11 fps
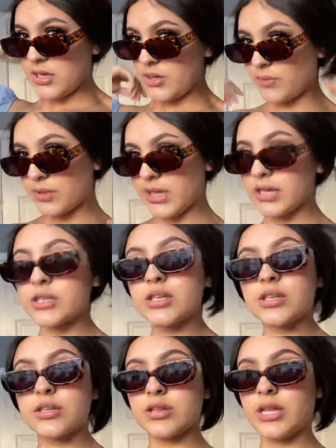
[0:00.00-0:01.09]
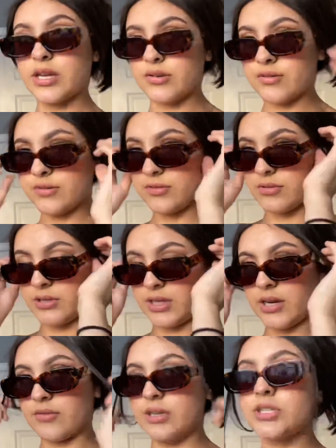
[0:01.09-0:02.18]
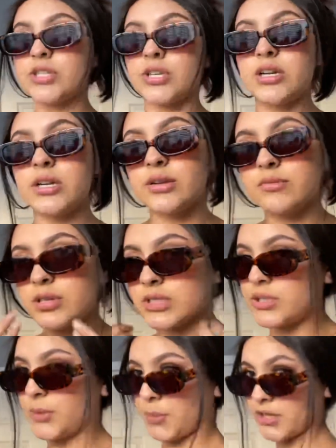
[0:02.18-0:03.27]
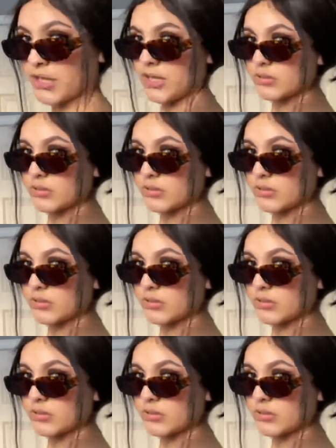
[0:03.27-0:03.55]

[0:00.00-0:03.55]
With like that green shirt, it would look so pretty.